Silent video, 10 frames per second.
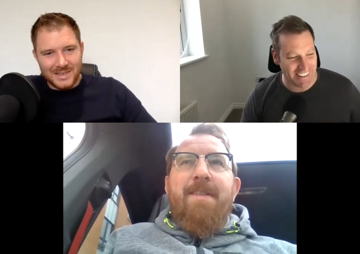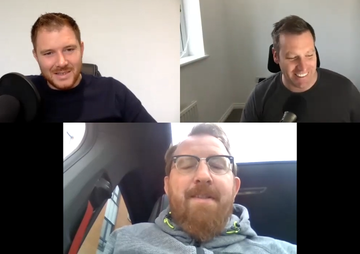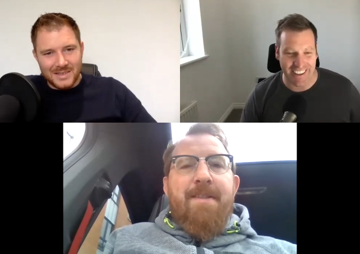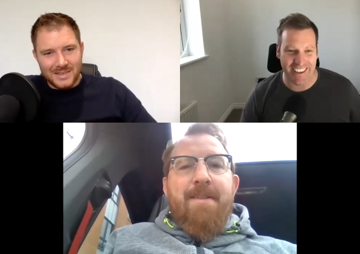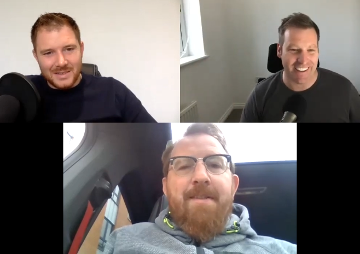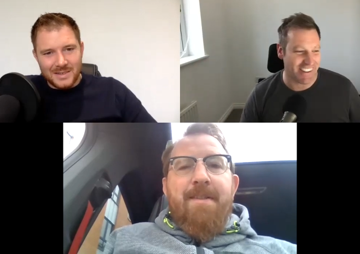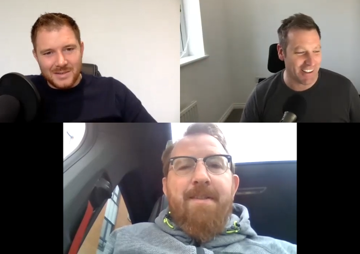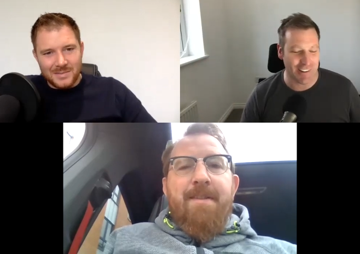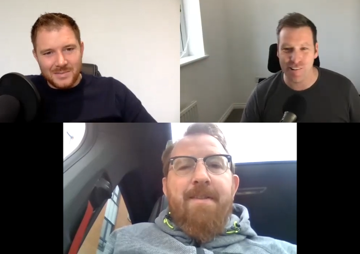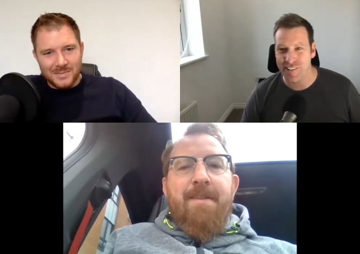Speaker 1: the eight
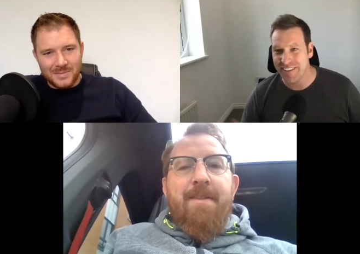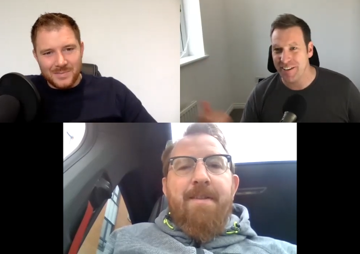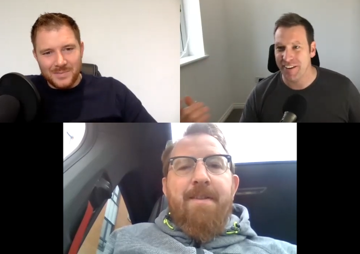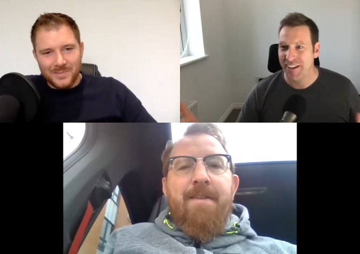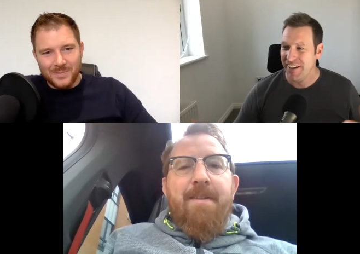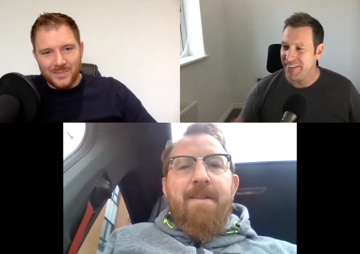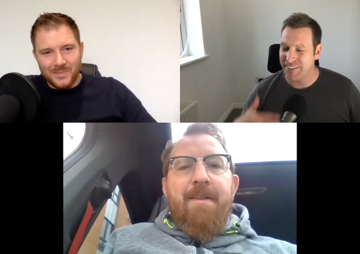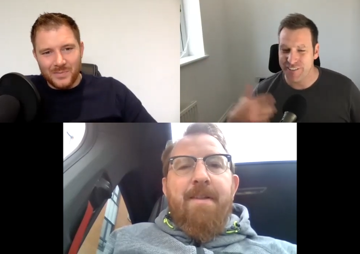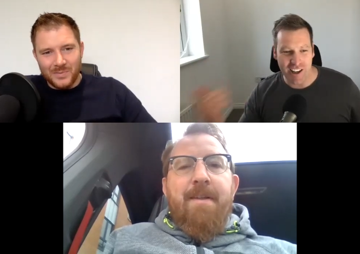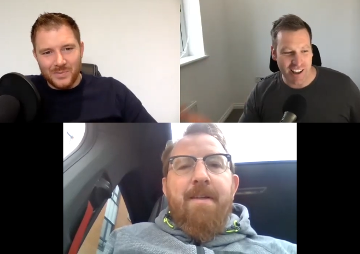kilo and the the
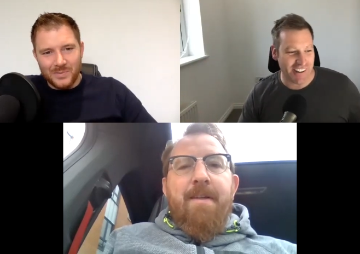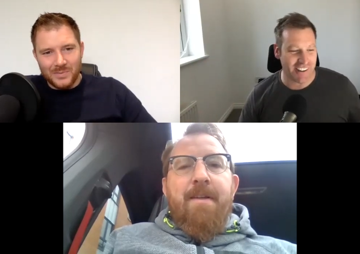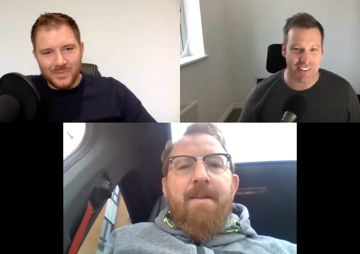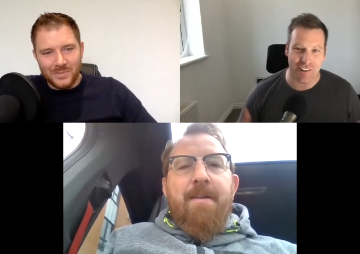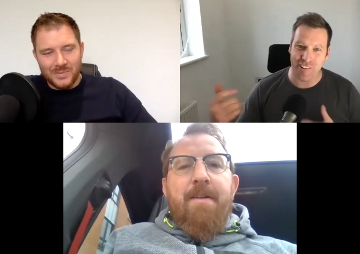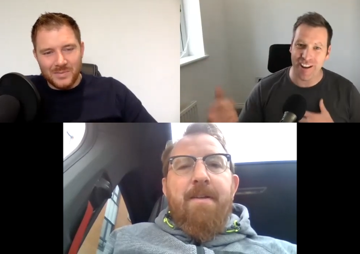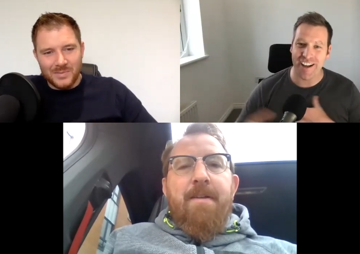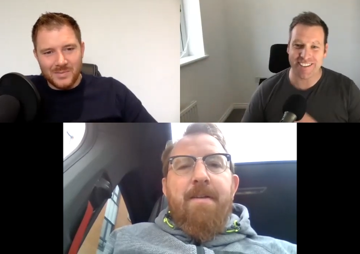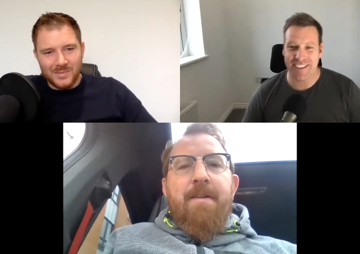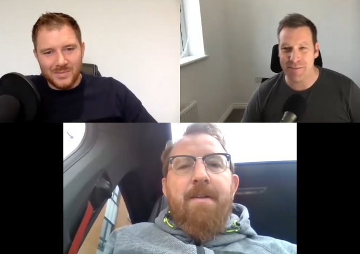dryer and all
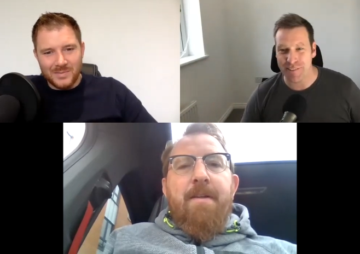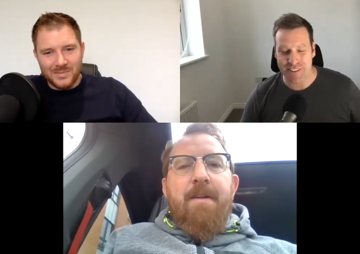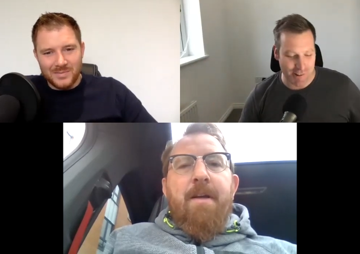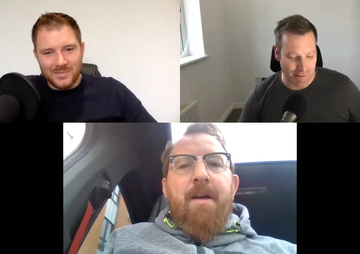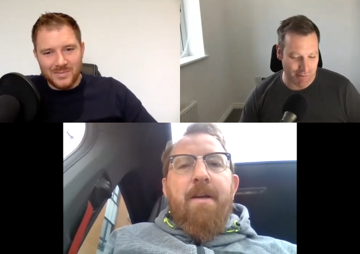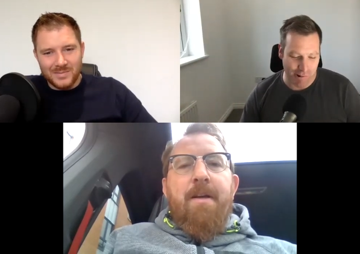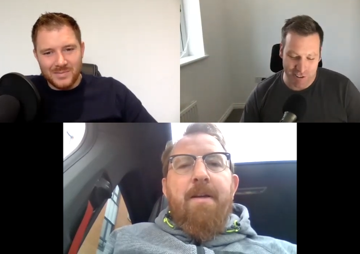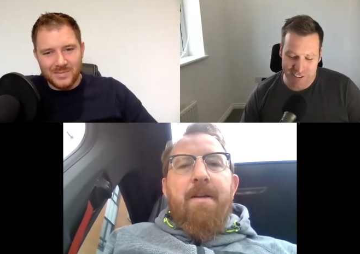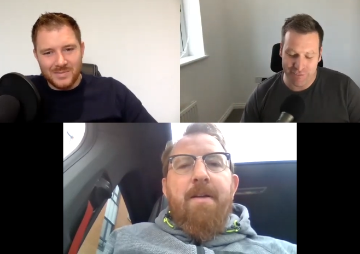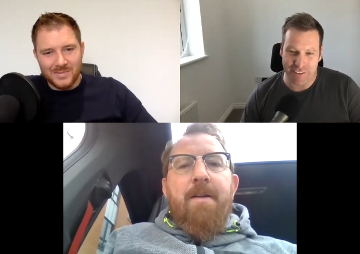that to keep on top of the
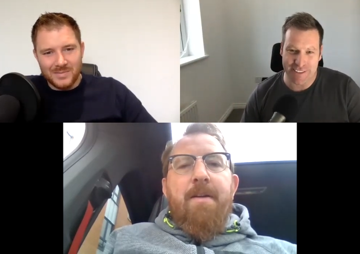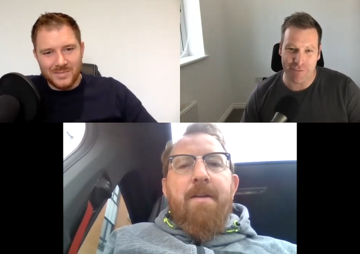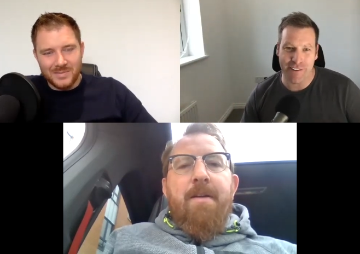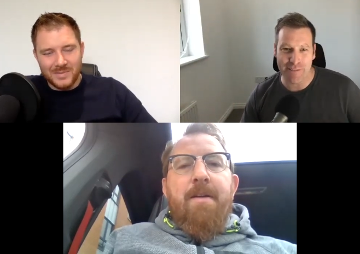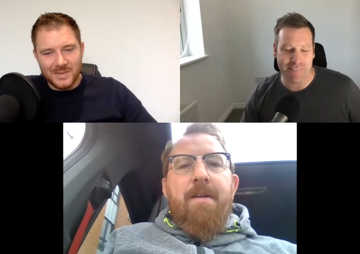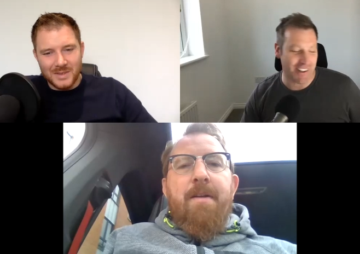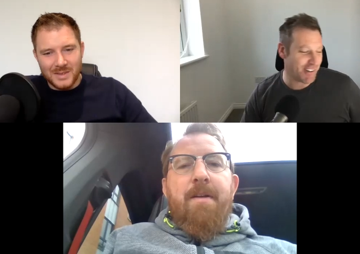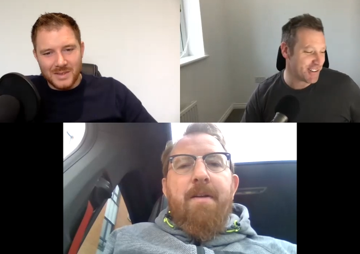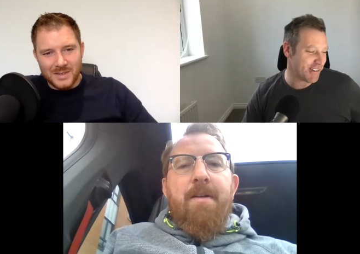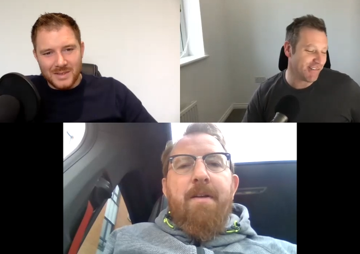washing if it's a family
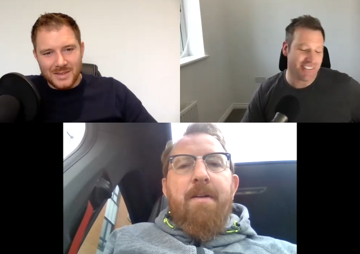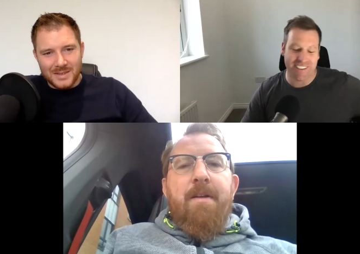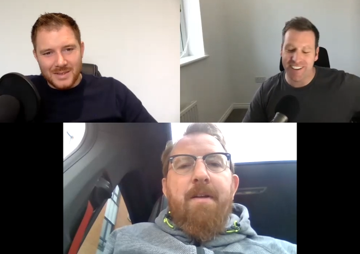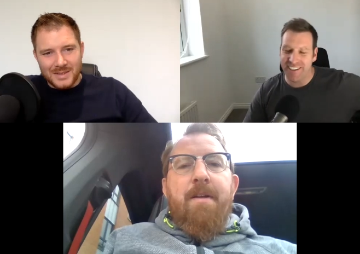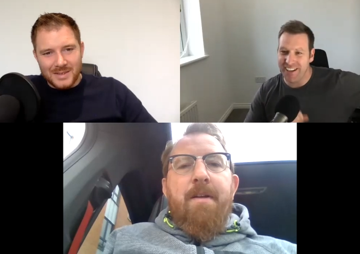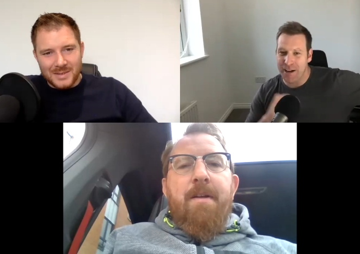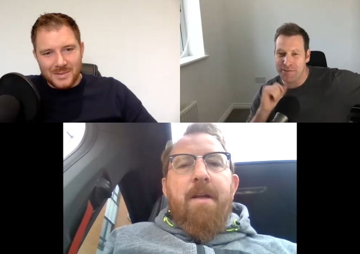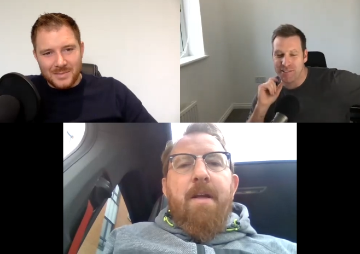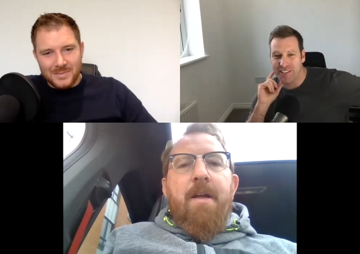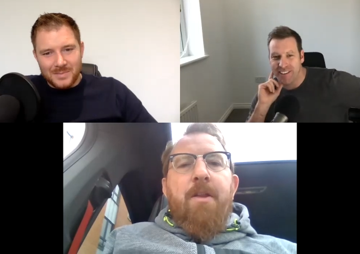household yeah
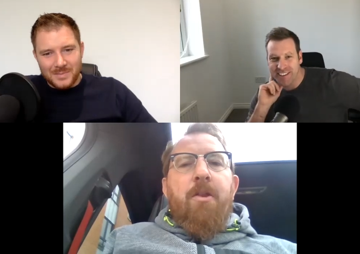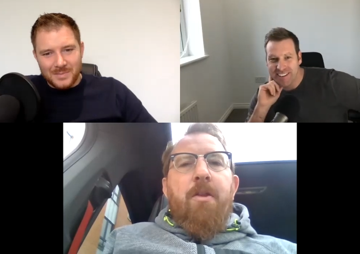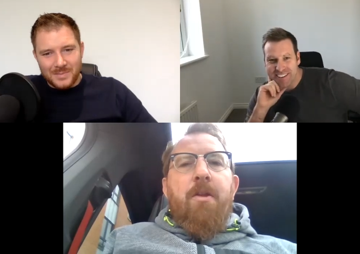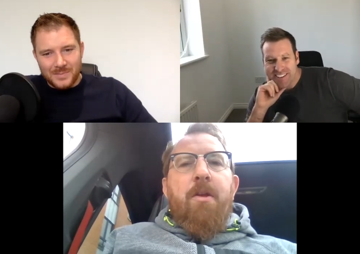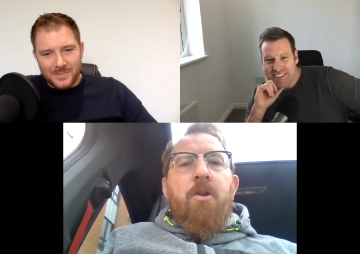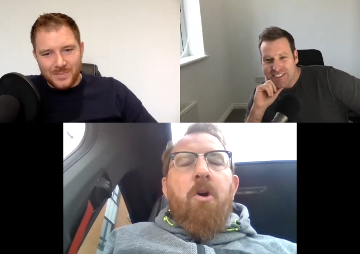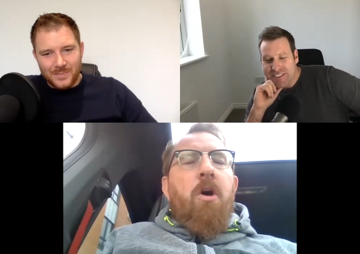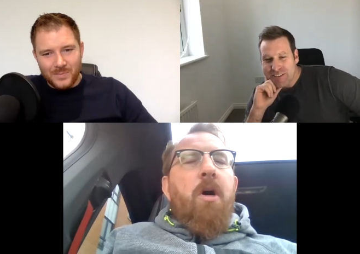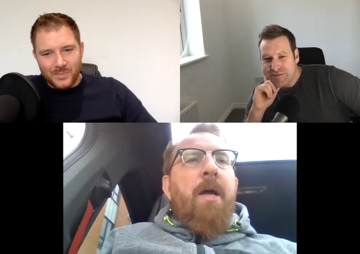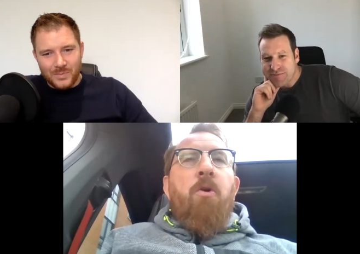
Speaker 2: absolutely no
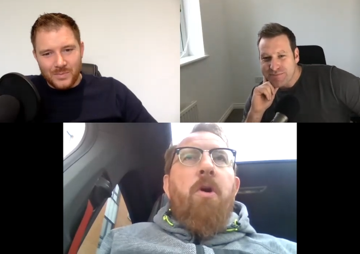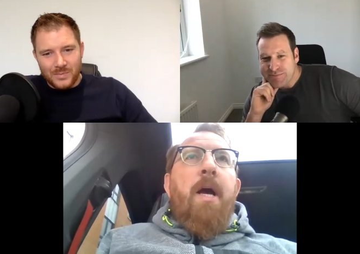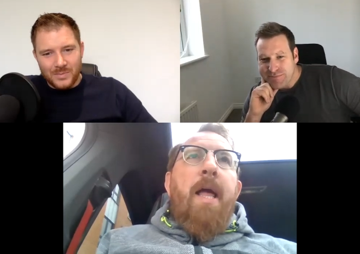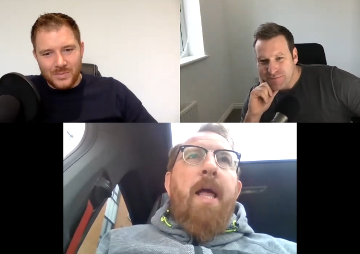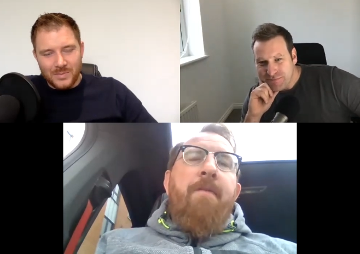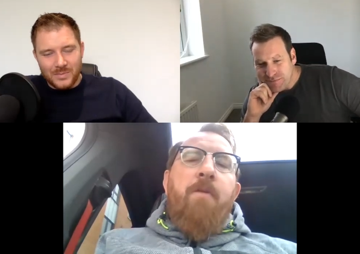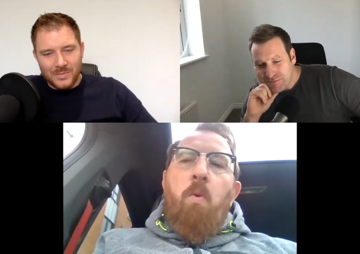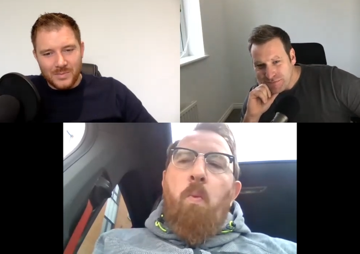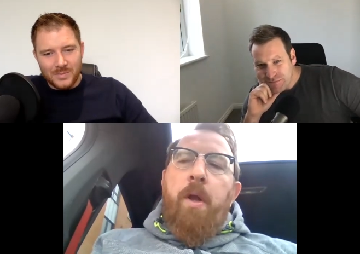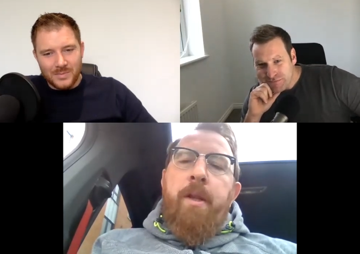i know I, i've
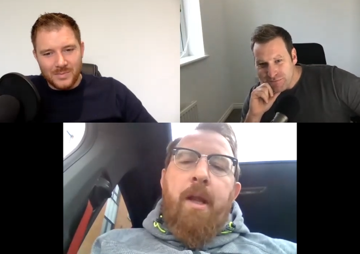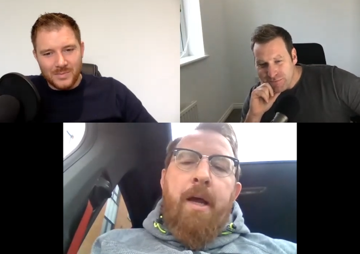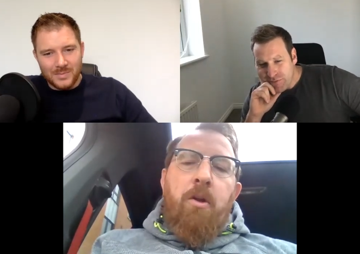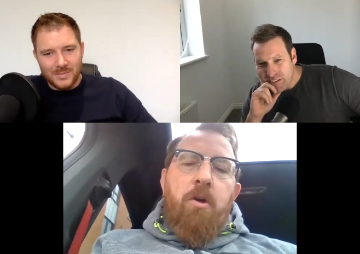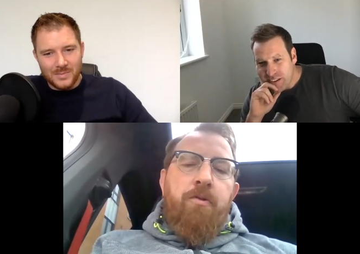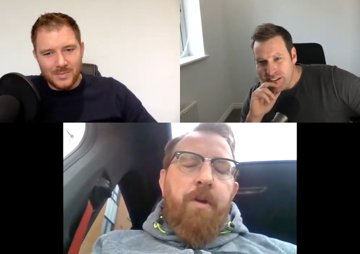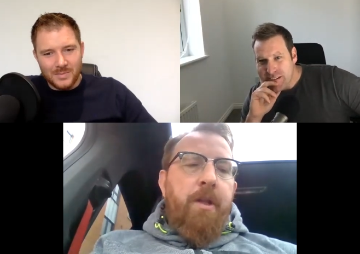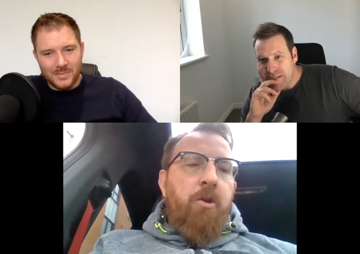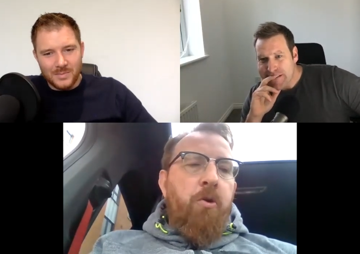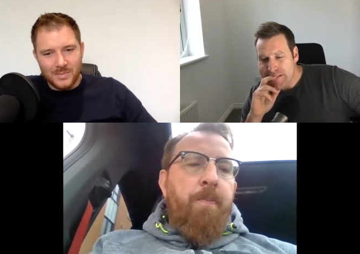got one landlord
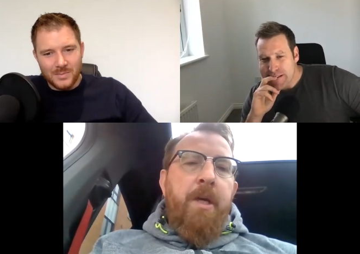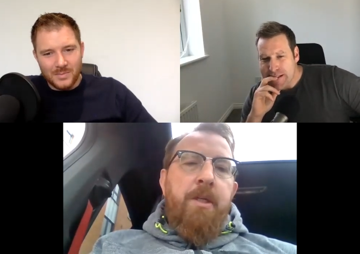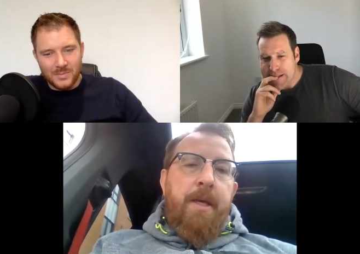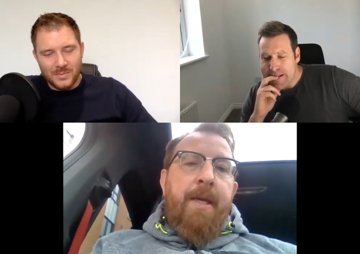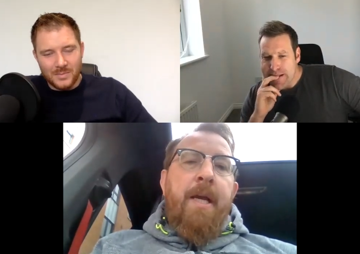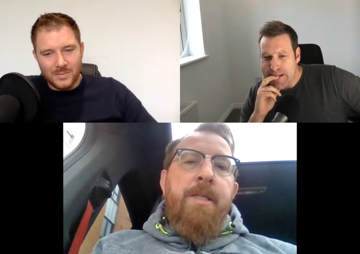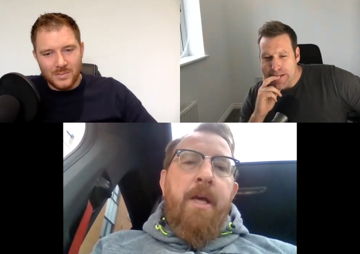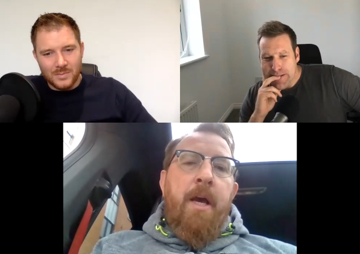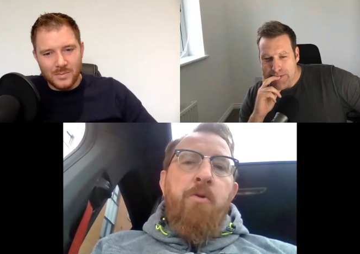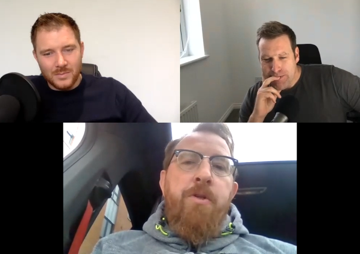right who basically kits
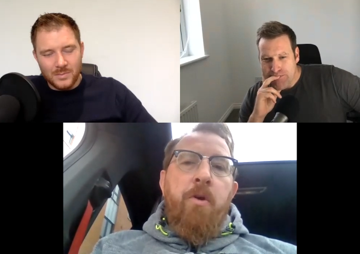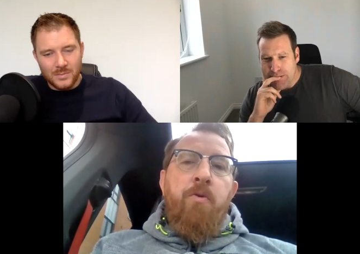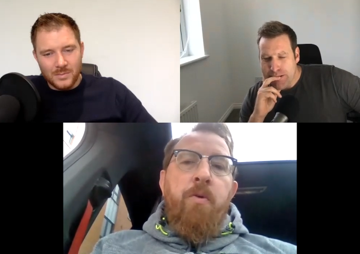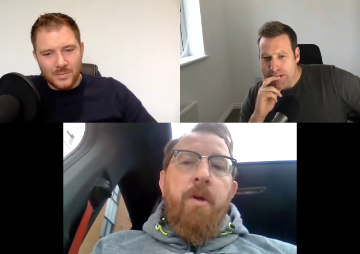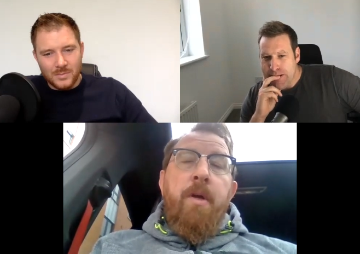a house out